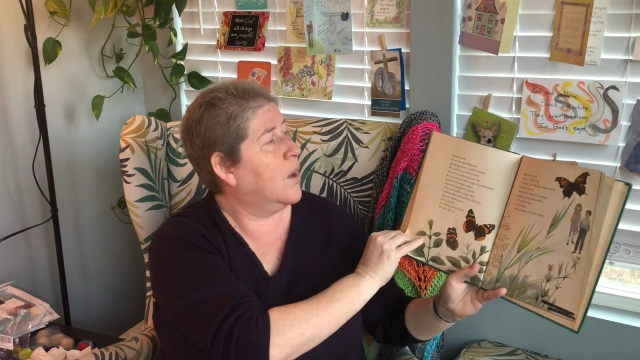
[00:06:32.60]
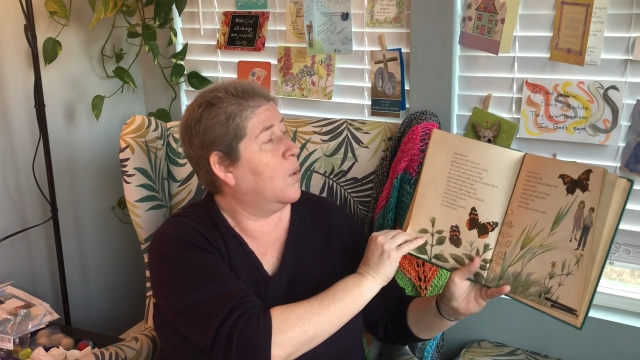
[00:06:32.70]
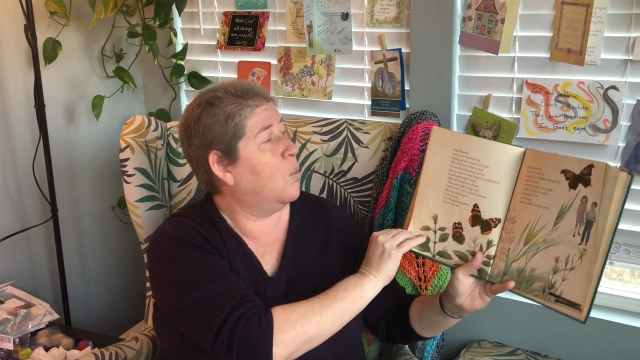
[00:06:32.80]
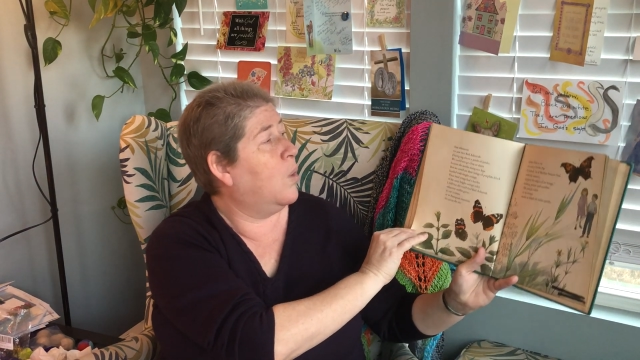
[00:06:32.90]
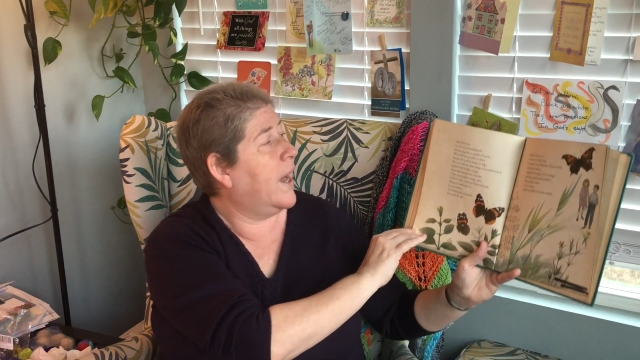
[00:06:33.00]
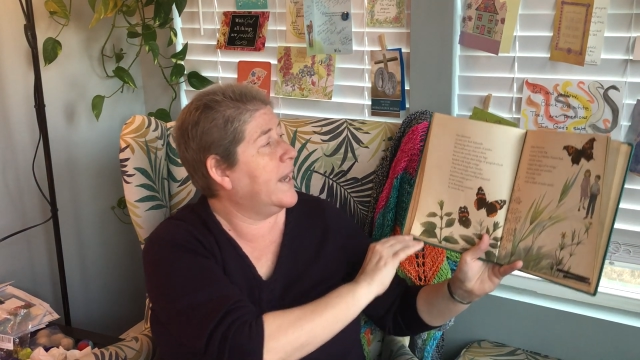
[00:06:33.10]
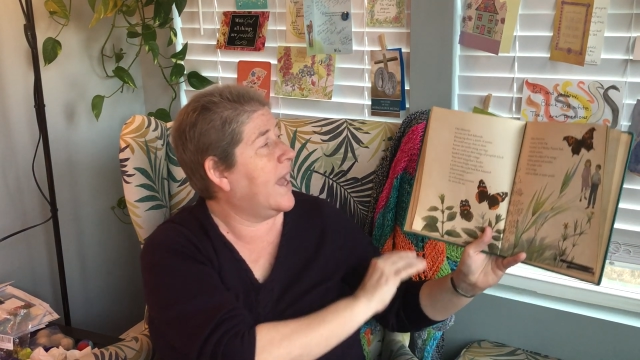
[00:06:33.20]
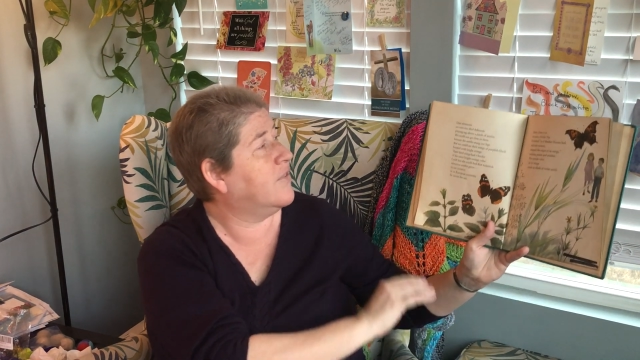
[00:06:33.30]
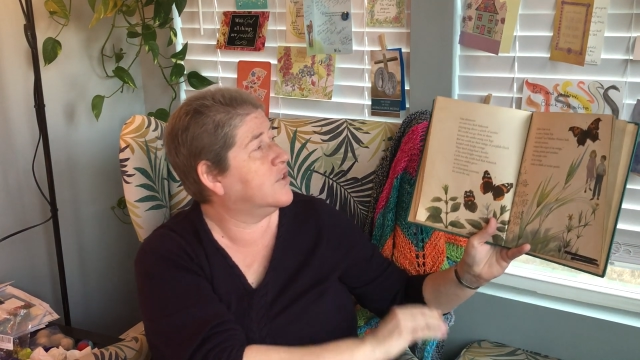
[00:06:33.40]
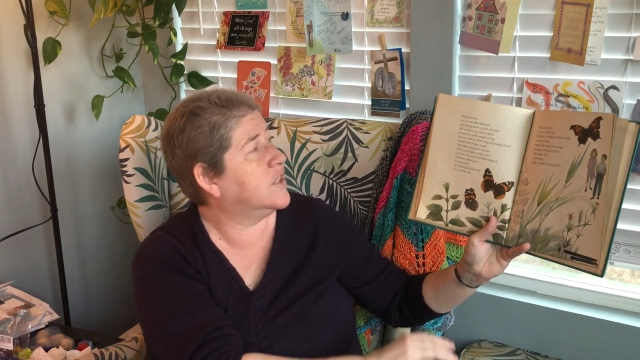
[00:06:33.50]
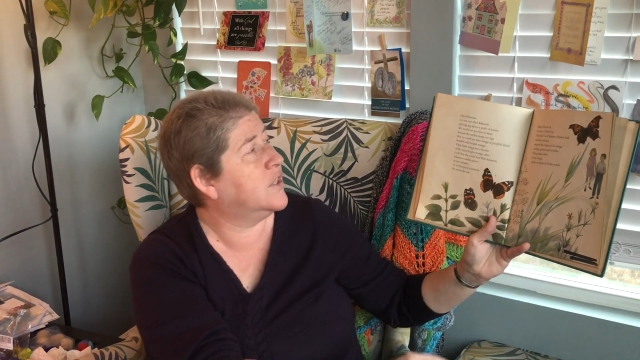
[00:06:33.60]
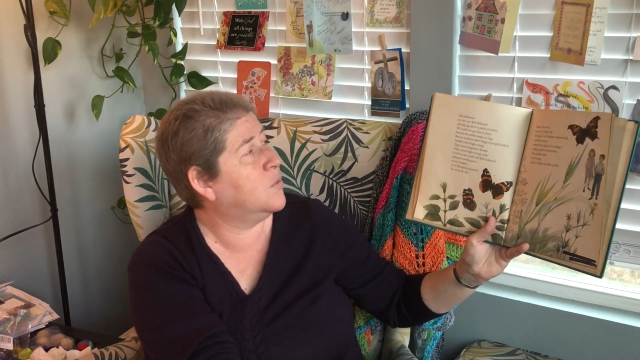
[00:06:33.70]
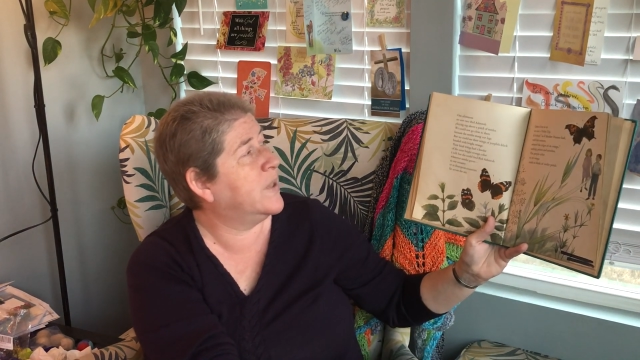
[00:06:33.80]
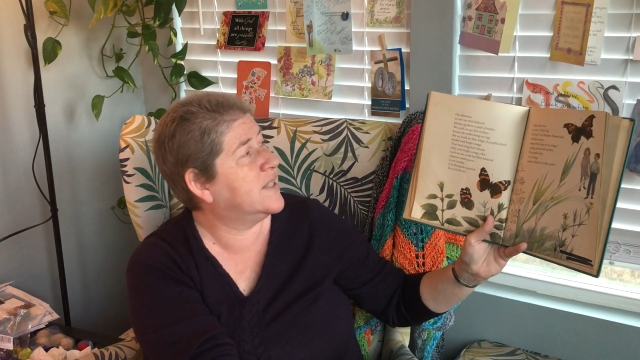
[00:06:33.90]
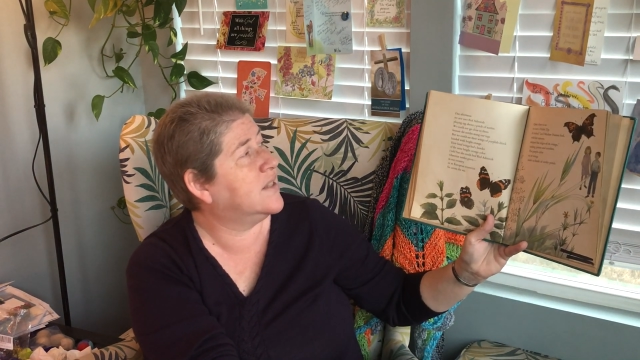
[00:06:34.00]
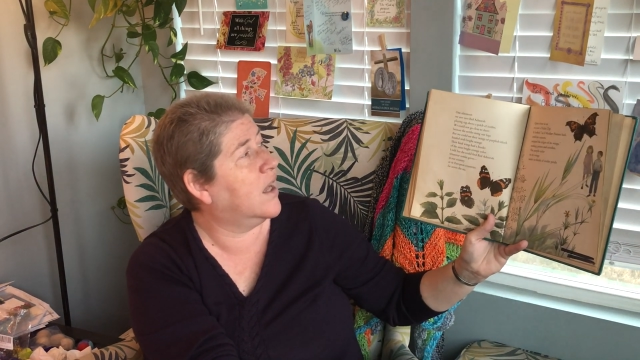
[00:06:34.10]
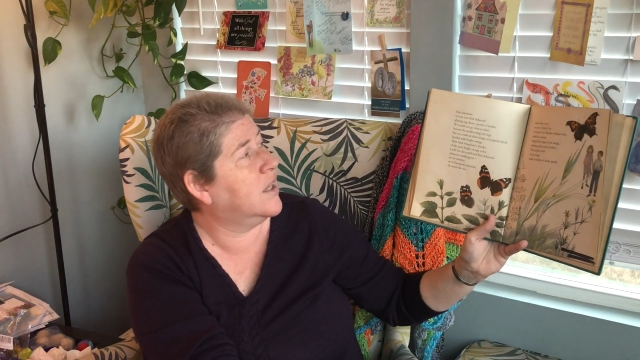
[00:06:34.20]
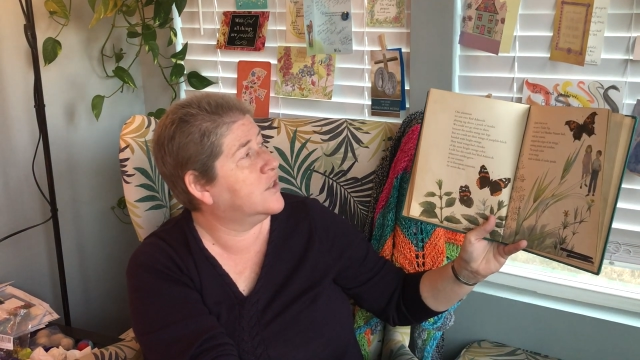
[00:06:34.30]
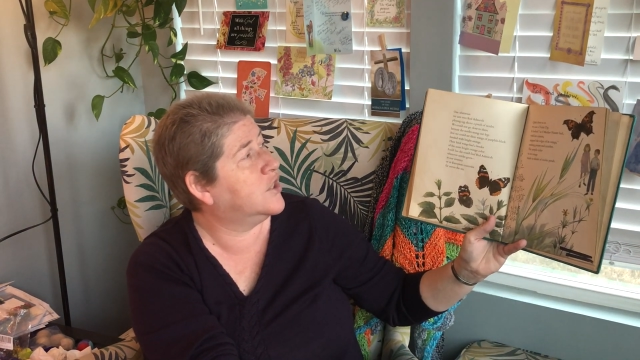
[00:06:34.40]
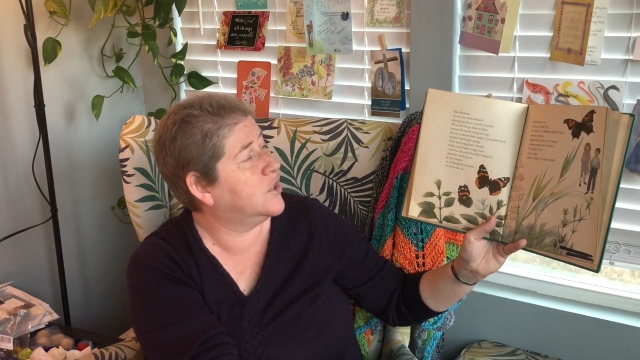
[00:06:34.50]
One afternoon, we
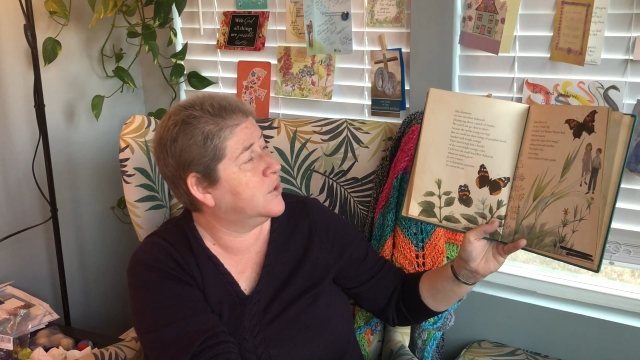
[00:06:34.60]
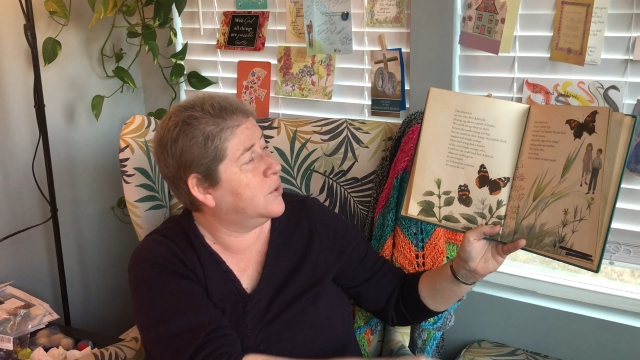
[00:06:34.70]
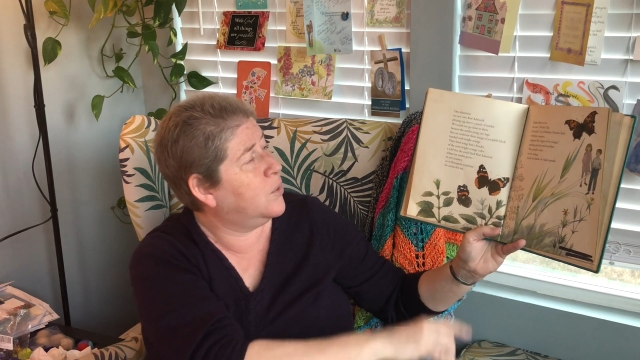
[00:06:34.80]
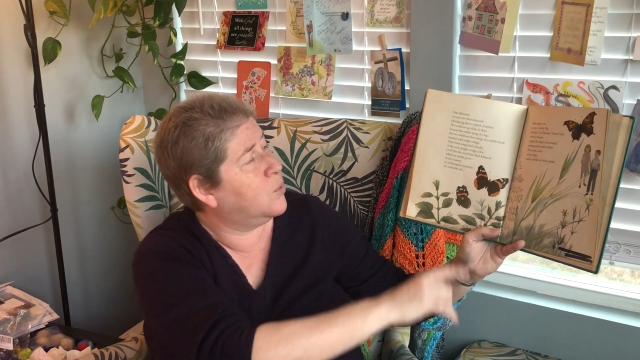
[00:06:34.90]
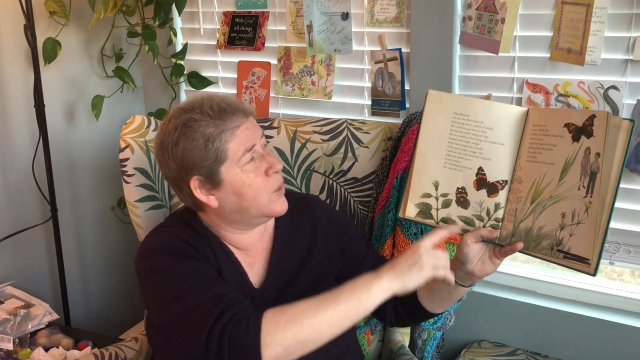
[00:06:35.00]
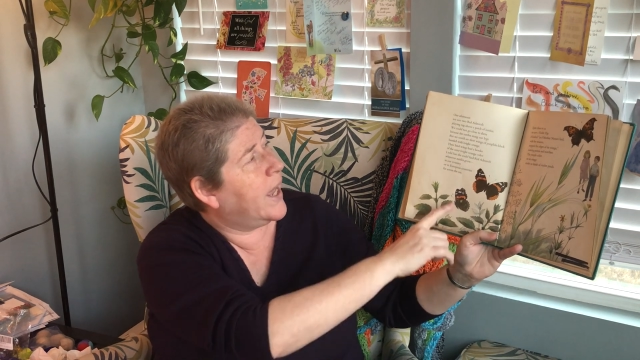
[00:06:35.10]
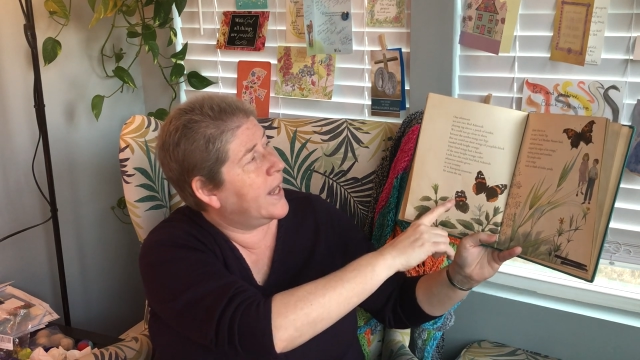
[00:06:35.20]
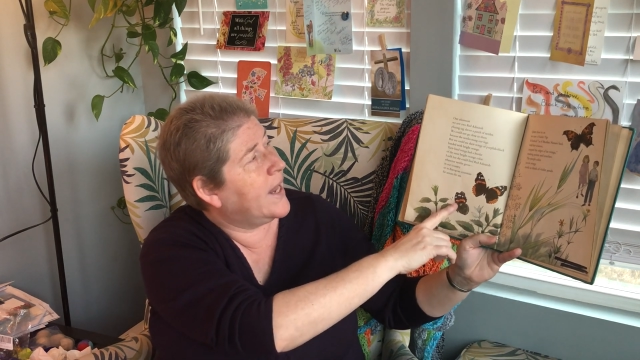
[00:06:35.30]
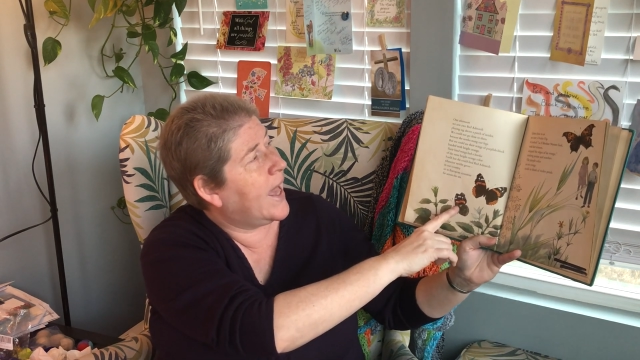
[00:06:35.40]
saw 2 red